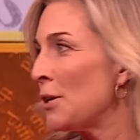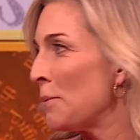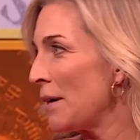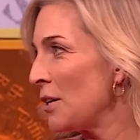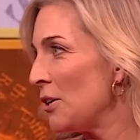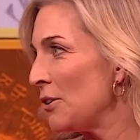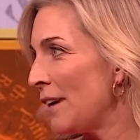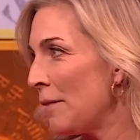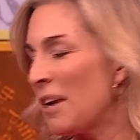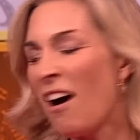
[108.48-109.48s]
about you,
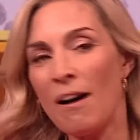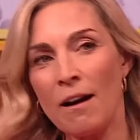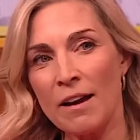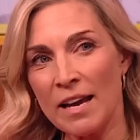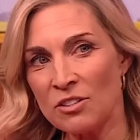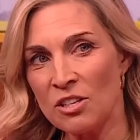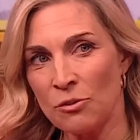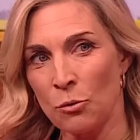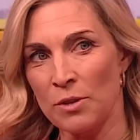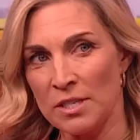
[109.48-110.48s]
Cameron. I actually
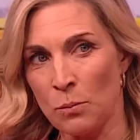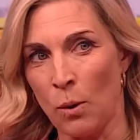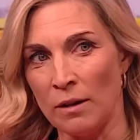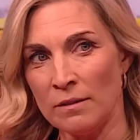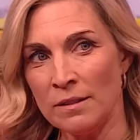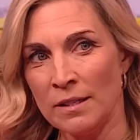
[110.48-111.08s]
thought this one